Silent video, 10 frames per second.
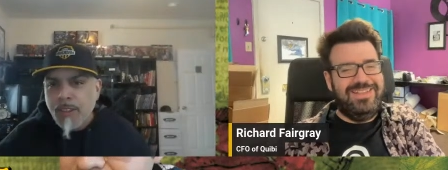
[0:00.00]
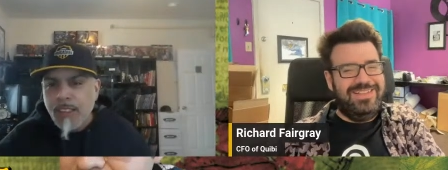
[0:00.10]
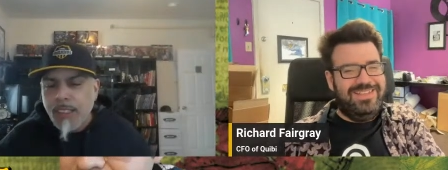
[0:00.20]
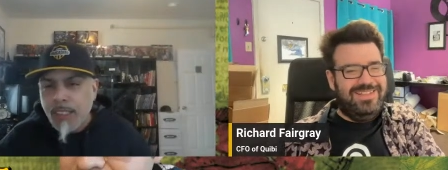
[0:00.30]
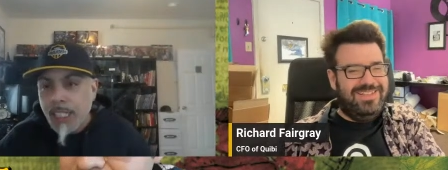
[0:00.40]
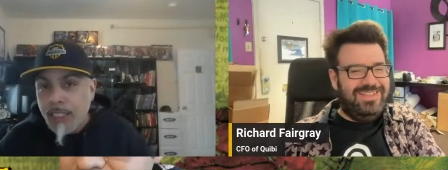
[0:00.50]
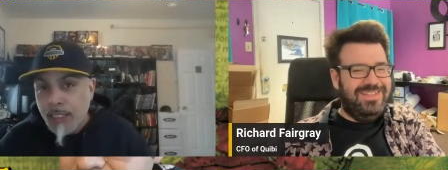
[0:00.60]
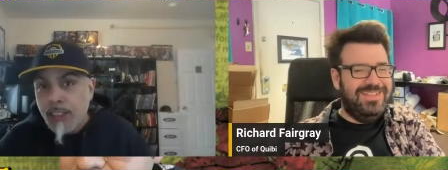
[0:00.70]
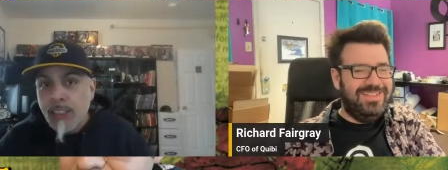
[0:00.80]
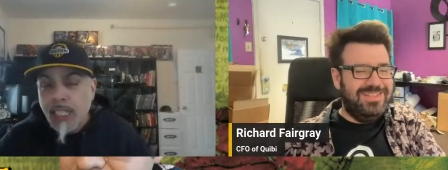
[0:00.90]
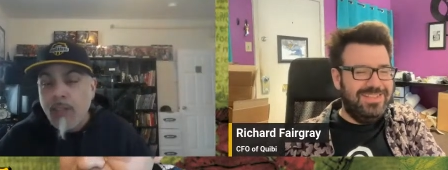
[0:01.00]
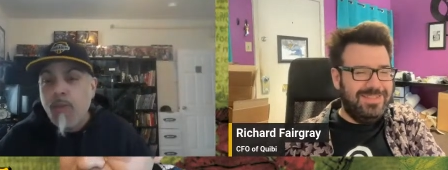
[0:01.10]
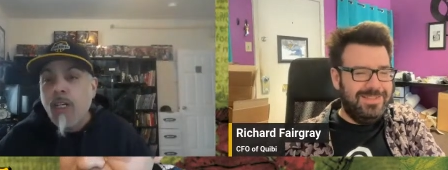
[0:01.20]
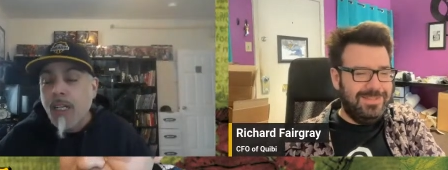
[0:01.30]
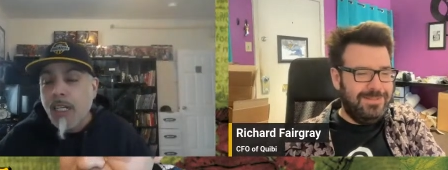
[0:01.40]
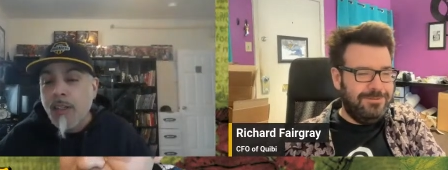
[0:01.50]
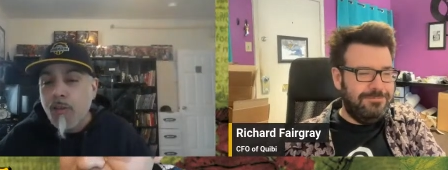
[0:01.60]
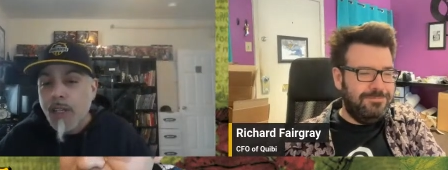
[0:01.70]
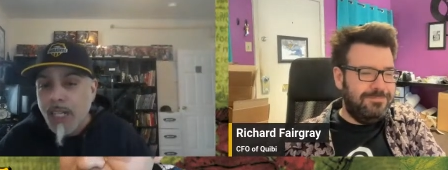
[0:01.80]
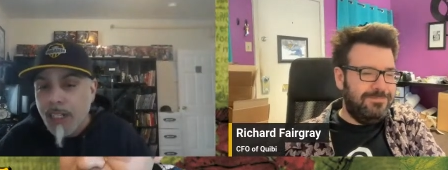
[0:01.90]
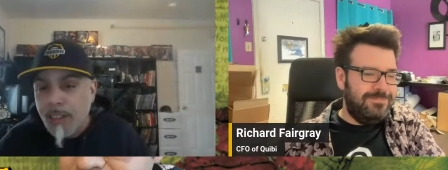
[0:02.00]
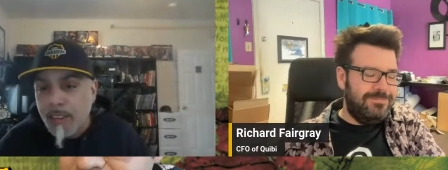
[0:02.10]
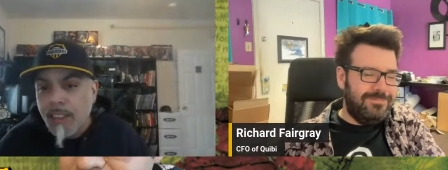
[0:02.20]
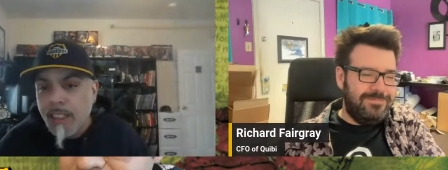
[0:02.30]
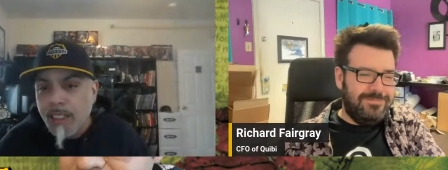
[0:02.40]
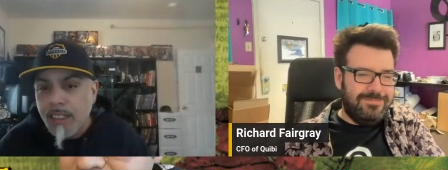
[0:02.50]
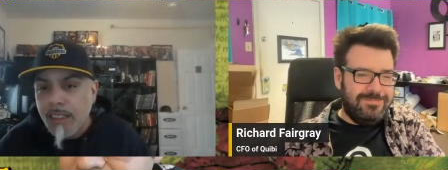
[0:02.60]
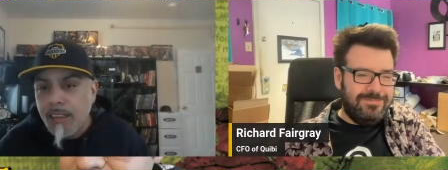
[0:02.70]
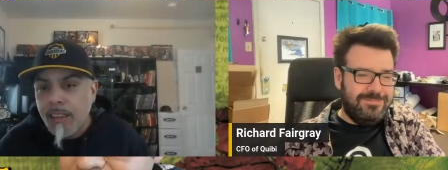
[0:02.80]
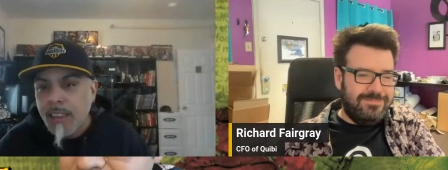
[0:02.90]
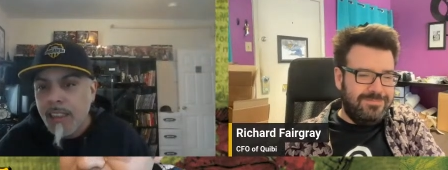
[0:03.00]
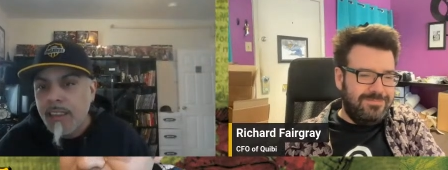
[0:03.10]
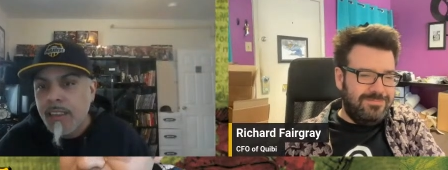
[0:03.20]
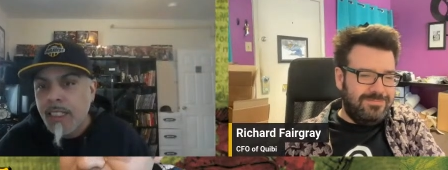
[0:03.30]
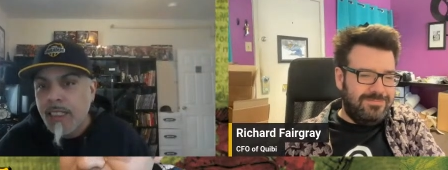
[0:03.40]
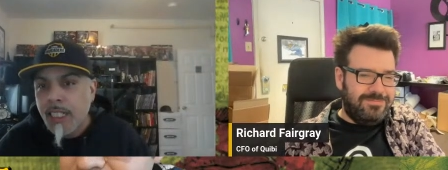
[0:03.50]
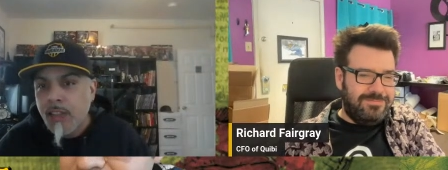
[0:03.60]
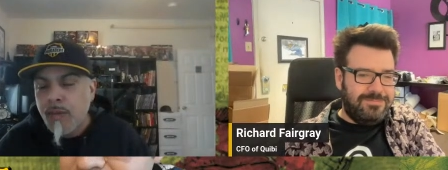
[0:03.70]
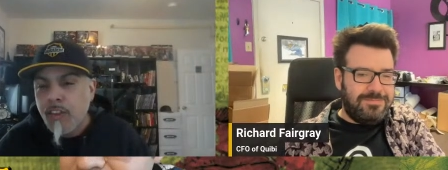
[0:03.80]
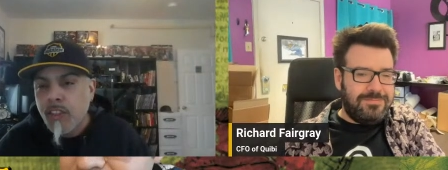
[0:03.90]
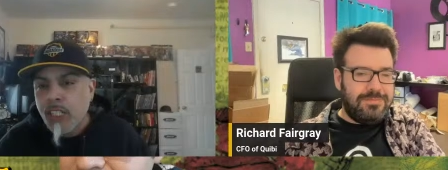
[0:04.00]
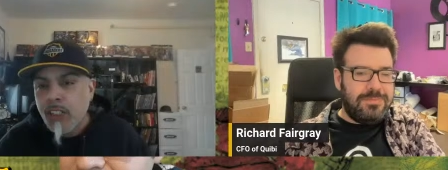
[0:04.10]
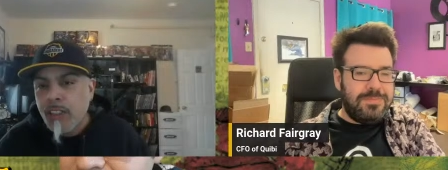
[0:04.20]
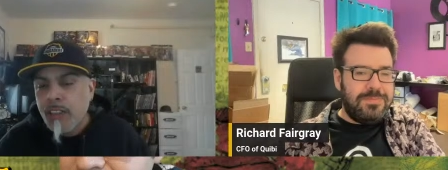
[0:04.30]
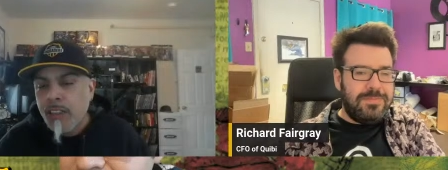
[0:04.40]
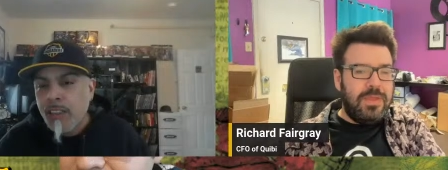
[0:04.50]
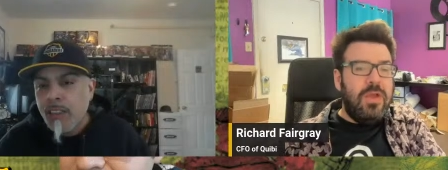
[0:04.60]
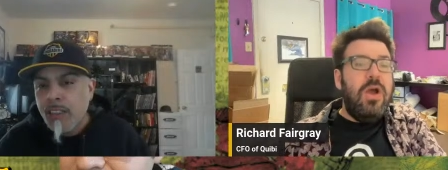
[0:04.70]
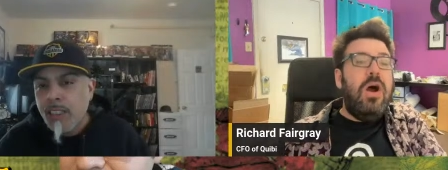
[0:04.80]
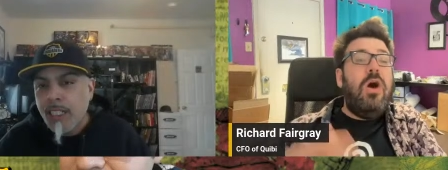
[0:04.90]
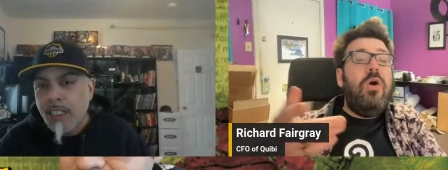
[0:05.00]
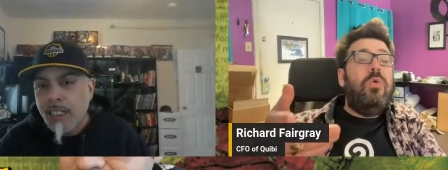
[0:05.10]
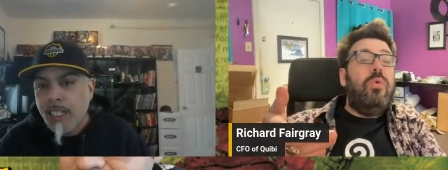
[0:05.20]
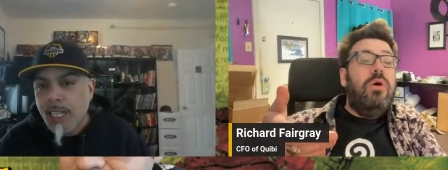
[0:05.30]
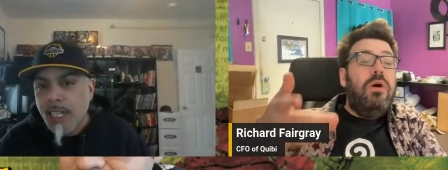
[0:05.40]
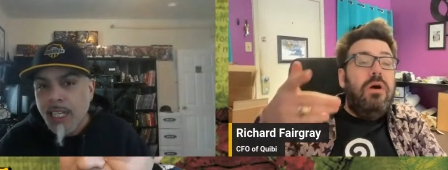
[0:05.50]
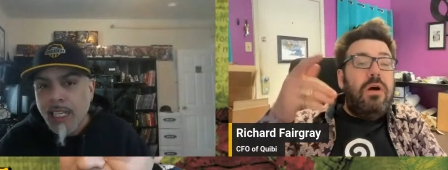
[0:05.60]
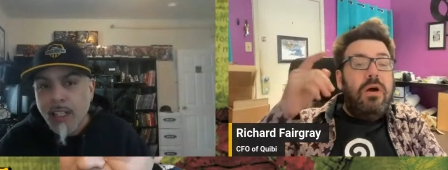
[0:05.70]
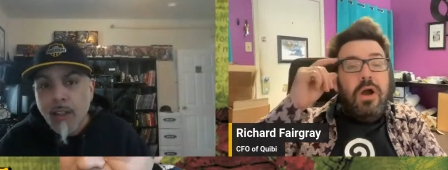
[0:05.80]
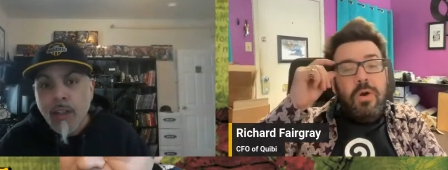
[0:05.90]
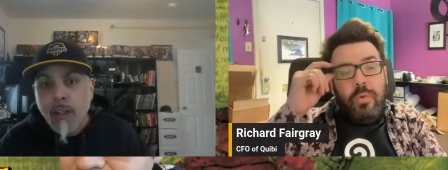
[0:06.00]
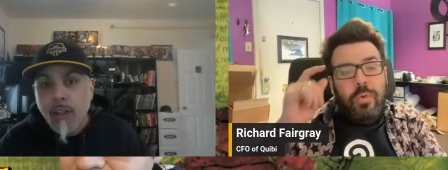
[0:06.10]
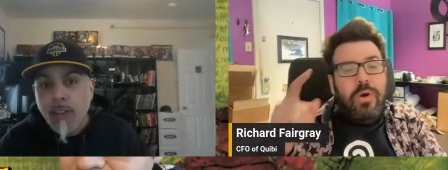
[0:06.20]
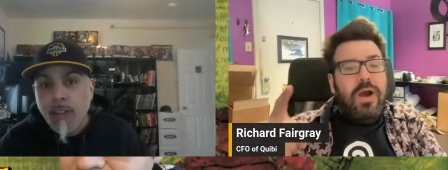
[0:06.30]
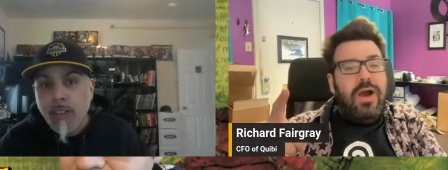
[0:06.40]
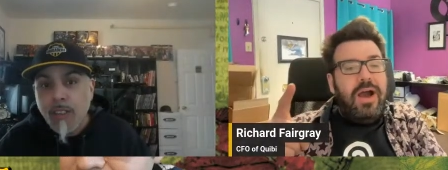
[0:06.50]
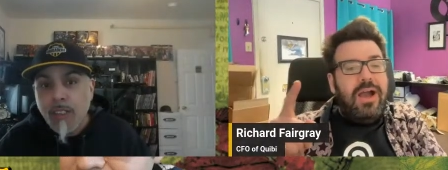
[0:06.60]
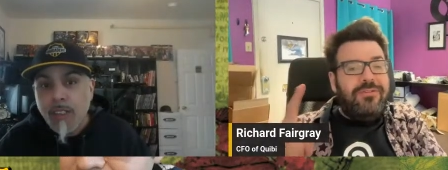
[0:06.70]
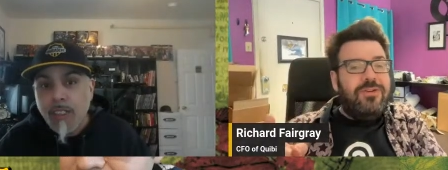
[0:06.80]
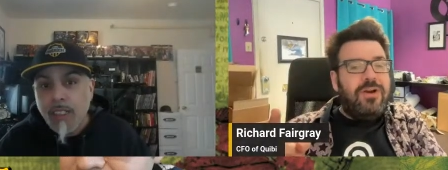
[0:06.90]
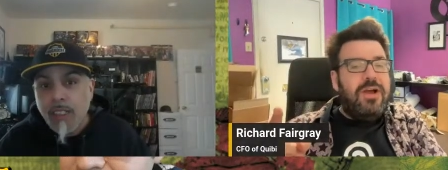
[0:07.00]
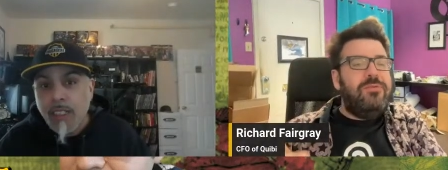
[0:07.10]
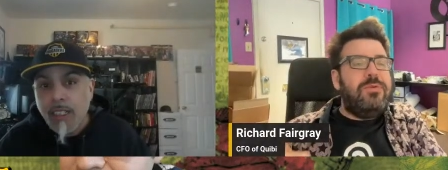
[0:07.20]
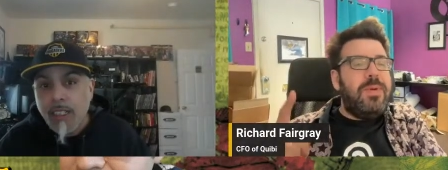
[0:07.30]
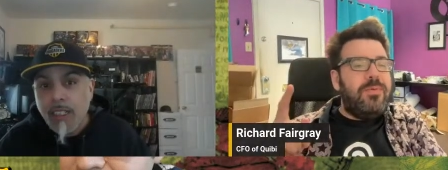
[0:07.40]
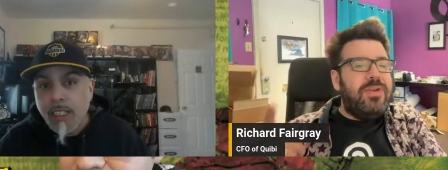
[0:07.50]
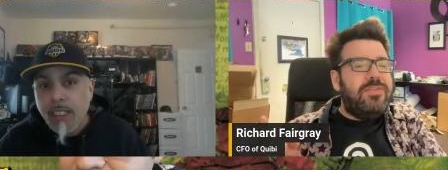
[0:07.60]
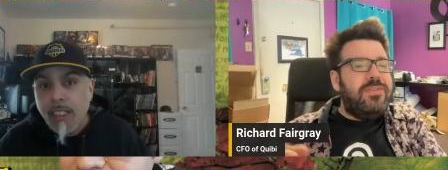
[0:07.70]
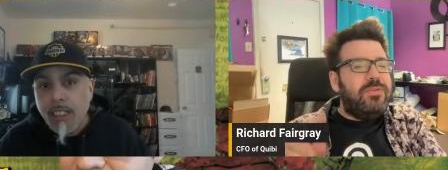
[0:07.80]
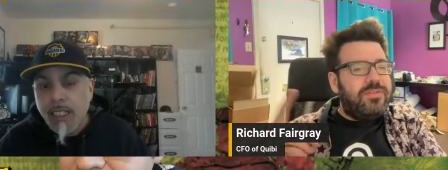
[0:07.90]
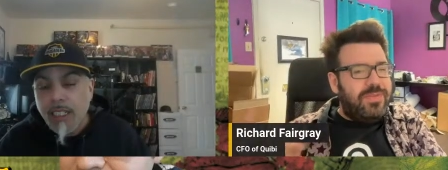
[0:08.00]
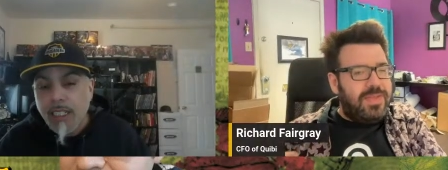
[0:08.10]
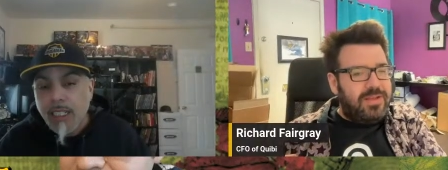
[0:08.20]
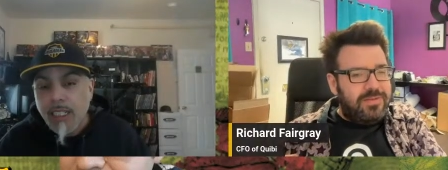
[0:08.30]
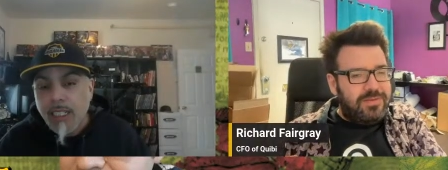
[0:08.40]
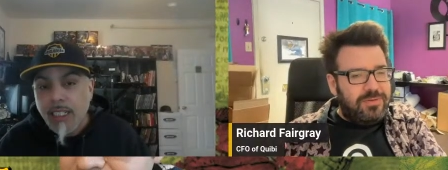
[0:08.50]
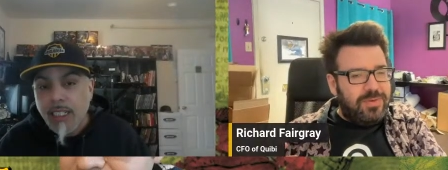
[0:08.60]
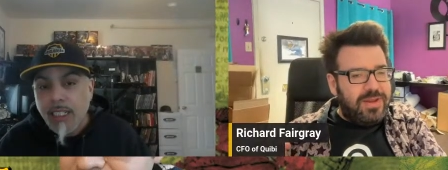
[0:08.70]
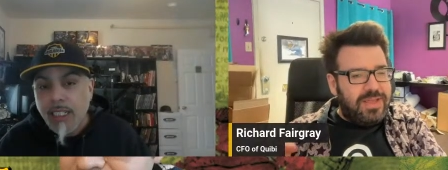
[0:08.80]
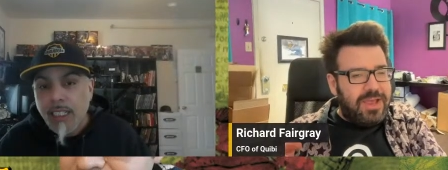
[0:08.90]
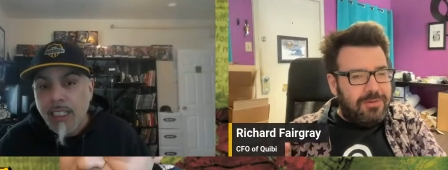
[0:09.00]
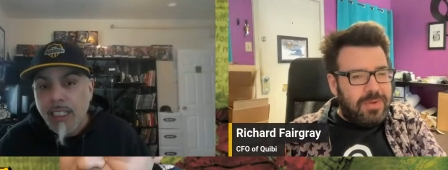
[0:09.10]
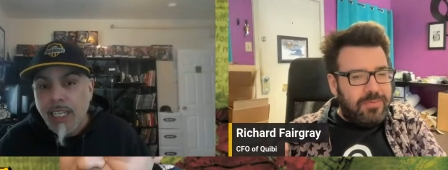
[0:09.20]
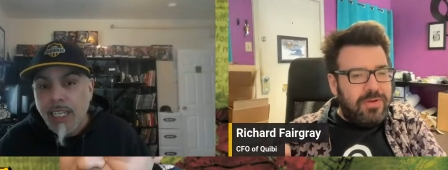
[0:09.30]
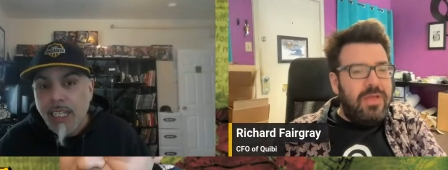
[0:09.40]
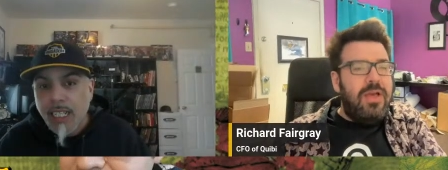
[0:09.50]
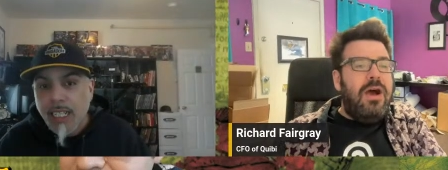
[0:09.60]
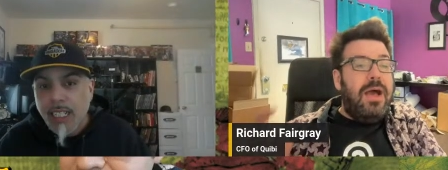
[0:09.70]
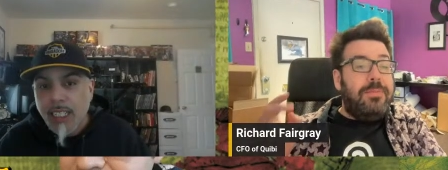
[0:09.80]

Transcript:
Speaker 1: because that does sound wild, like wow, uh insane. Thank you for sharing because and again.
Speaker 2: Oh, oh. I forgot. I remember I said there's something else I was doing and I can't remember it. Yeah. I'm